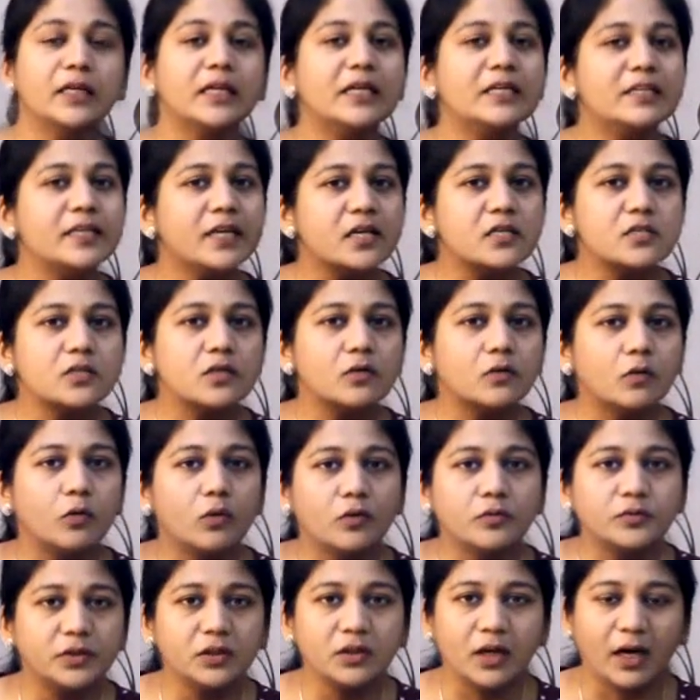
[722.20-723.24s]
architecture
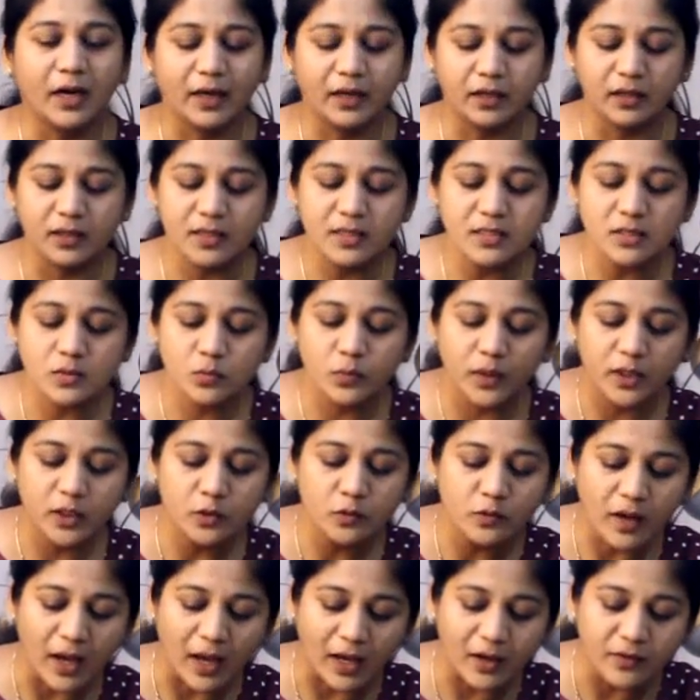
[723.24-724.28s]
of the iris. When
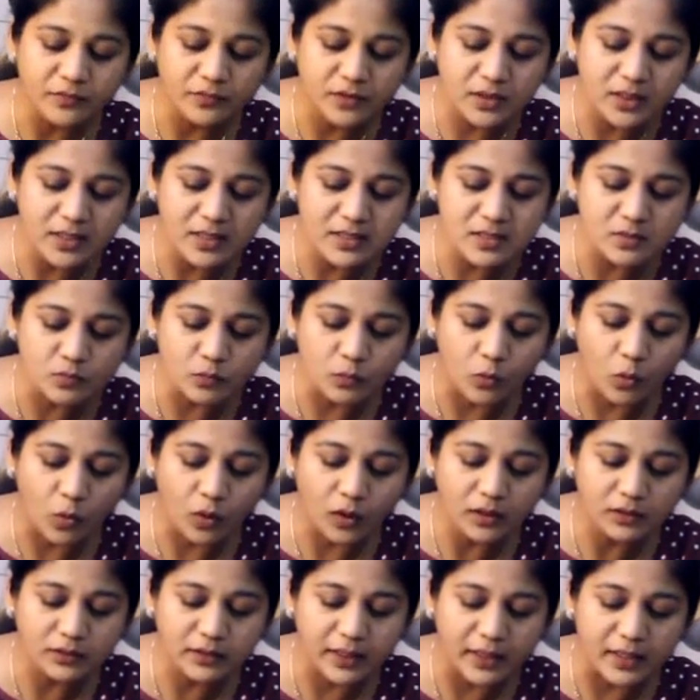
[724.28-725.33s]
you have these
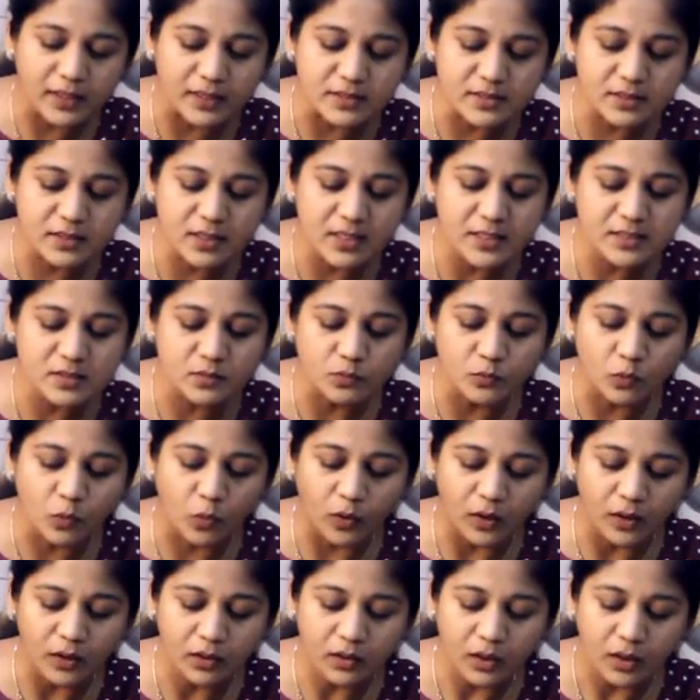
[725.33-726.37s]
small things, these
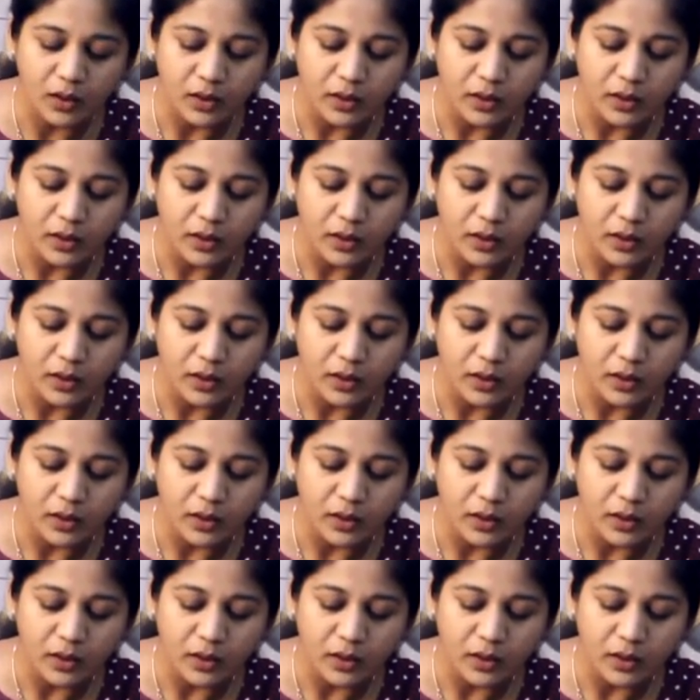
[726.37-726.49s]
small